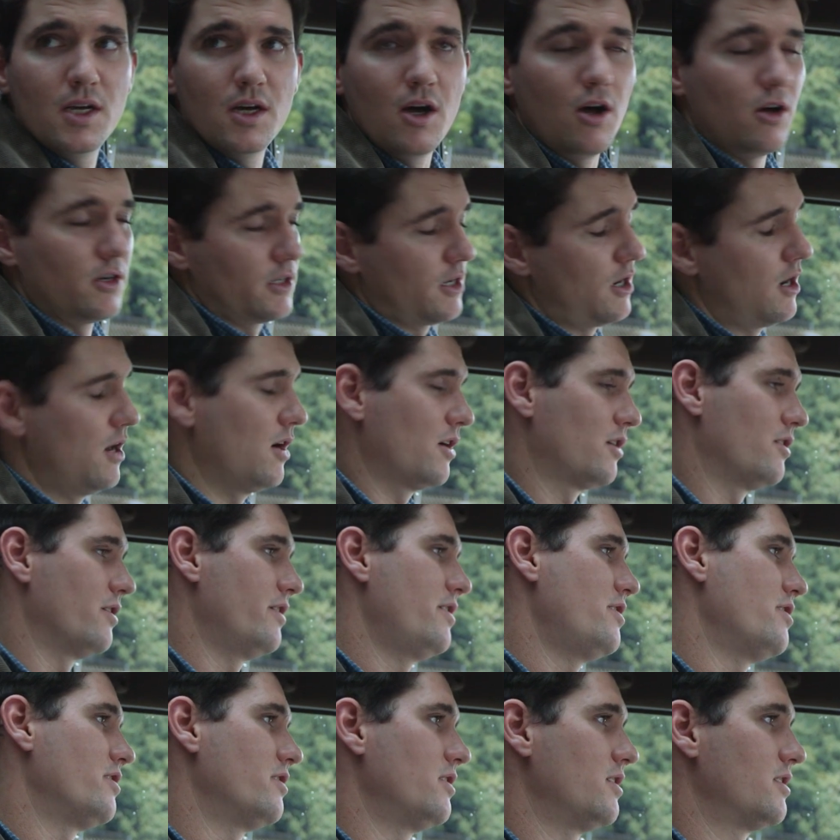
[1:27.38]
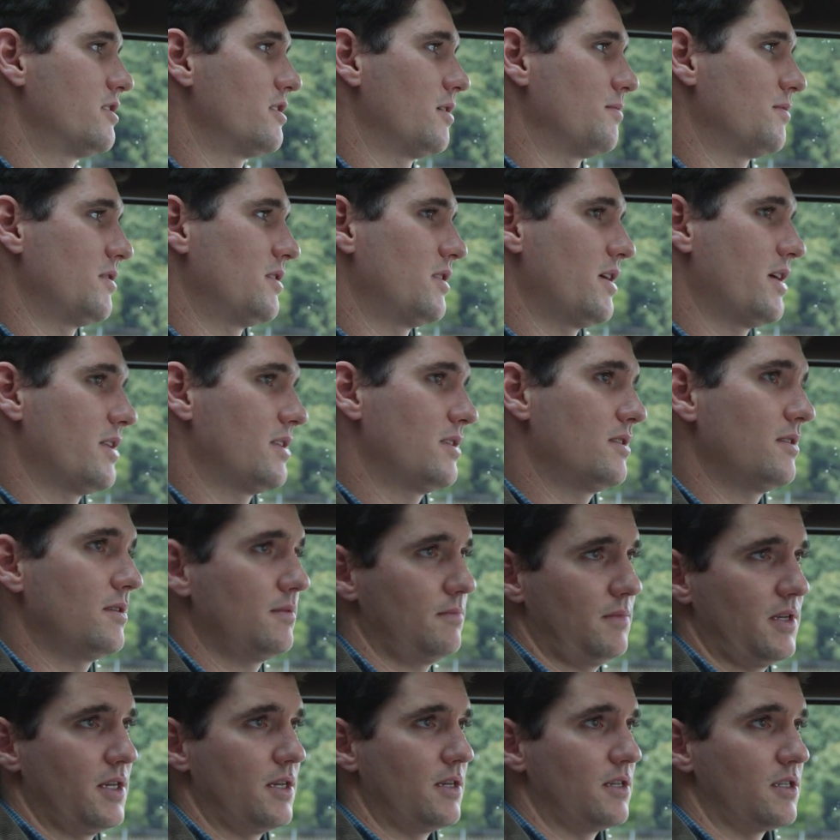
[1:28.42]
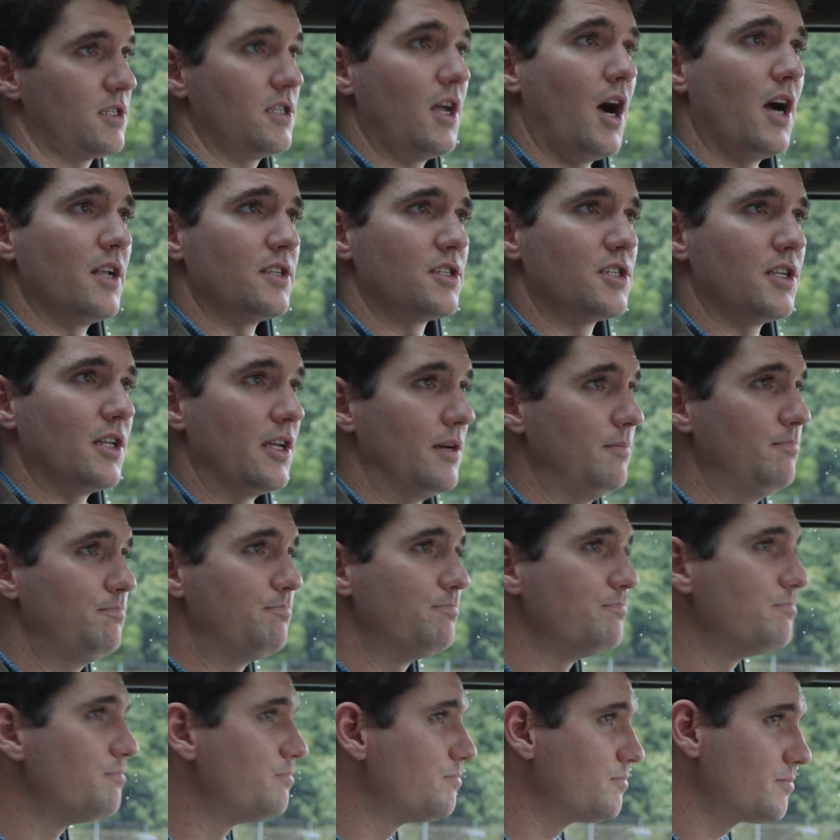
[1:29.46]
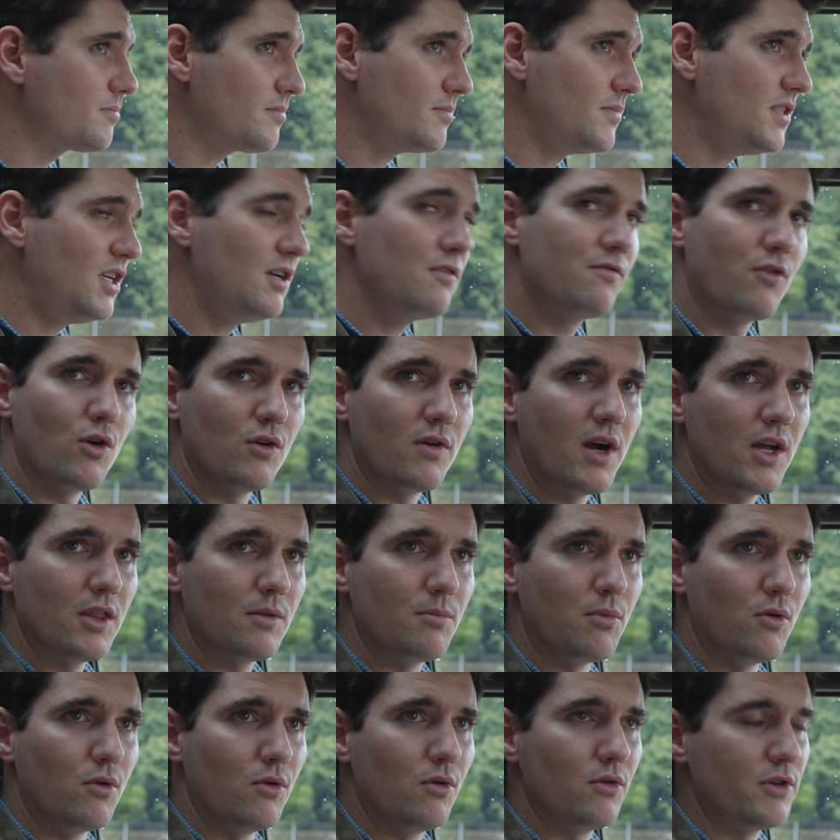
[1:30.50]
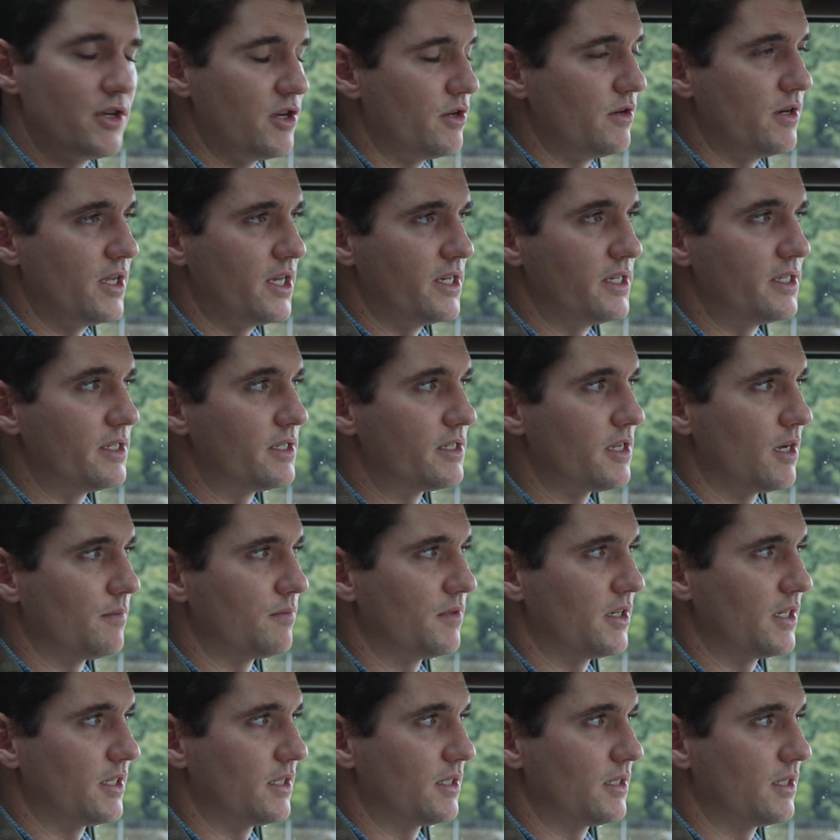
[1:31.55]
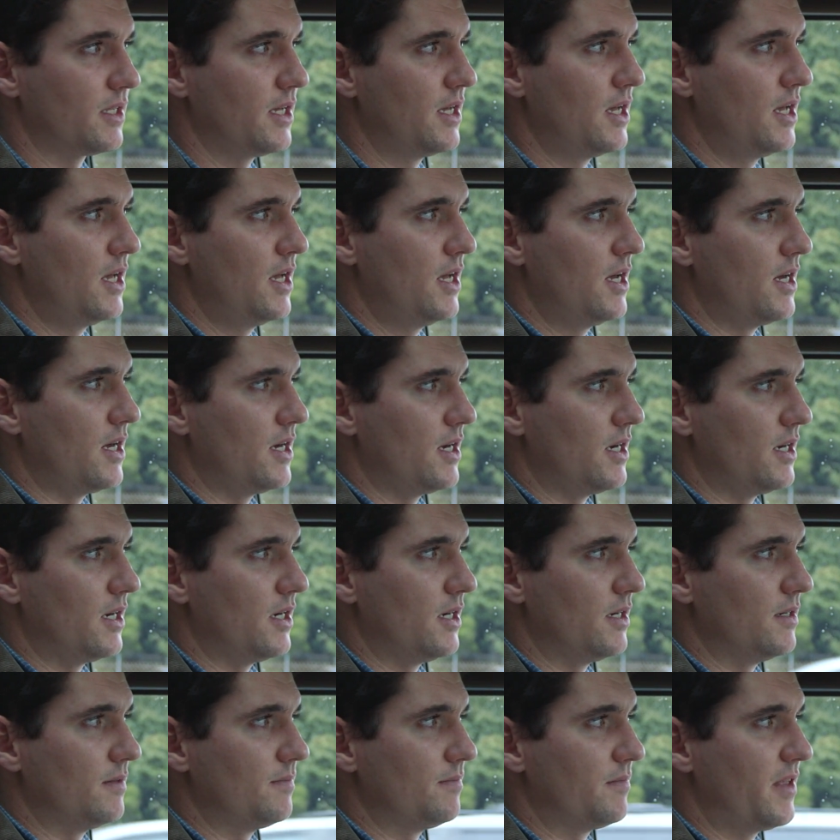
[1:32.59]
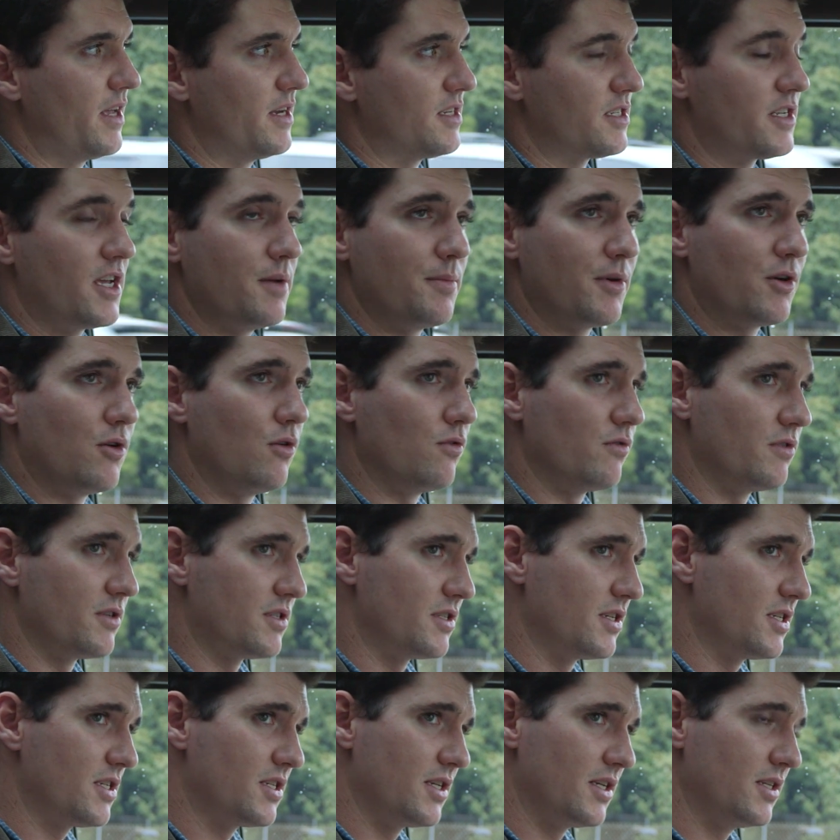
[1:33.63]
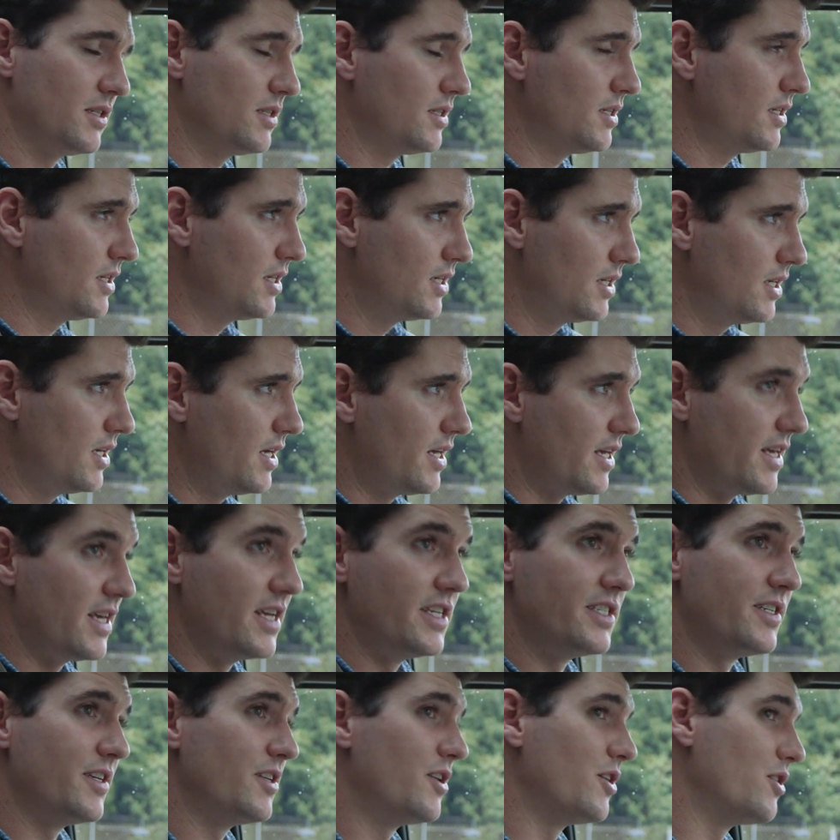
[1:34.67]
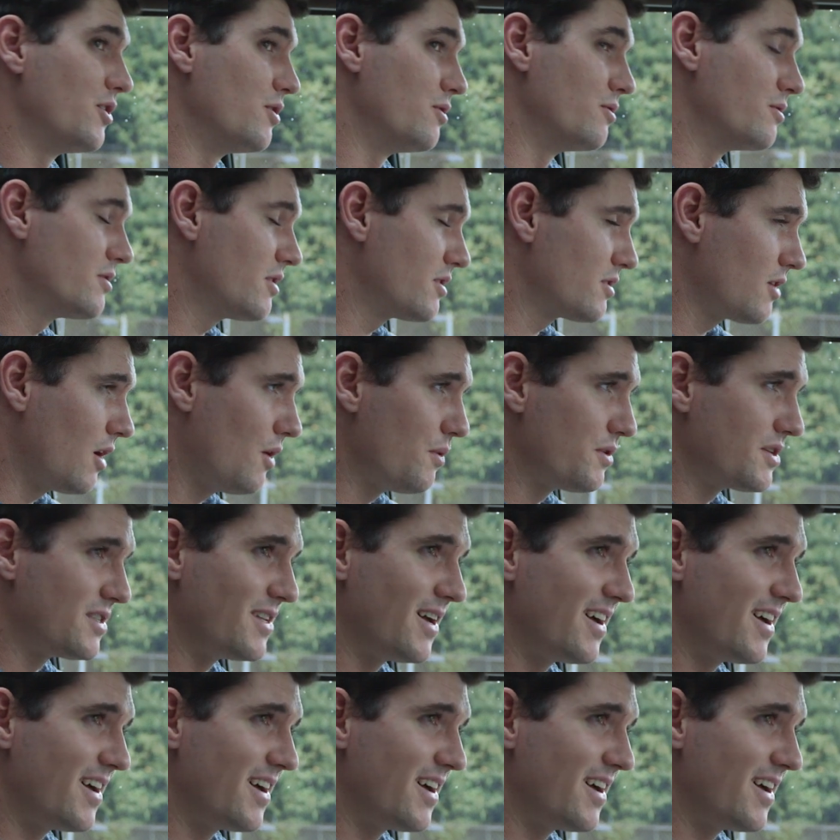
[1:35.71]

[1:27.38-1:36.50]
on concrete. You need something that is non-slip for around the pool. You need something that is chemical resistant. Easy to use is always